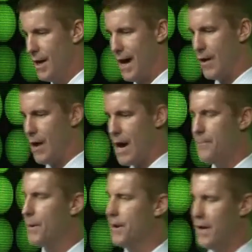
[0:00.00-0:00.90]
our
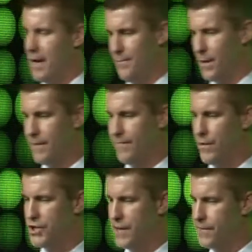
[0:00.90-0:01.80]

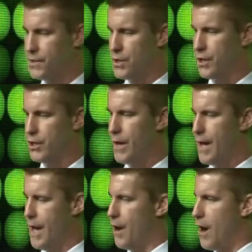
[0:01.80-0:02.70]
hyper-converged infrastructure,
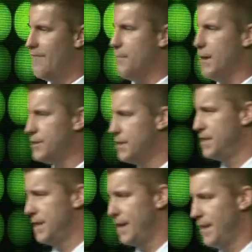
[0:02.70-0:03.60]
and off-premises
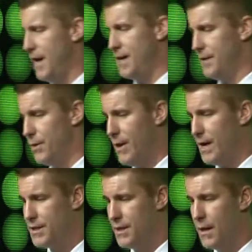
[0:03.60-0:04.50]
in
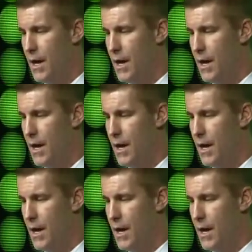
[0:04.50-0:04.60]
AWS.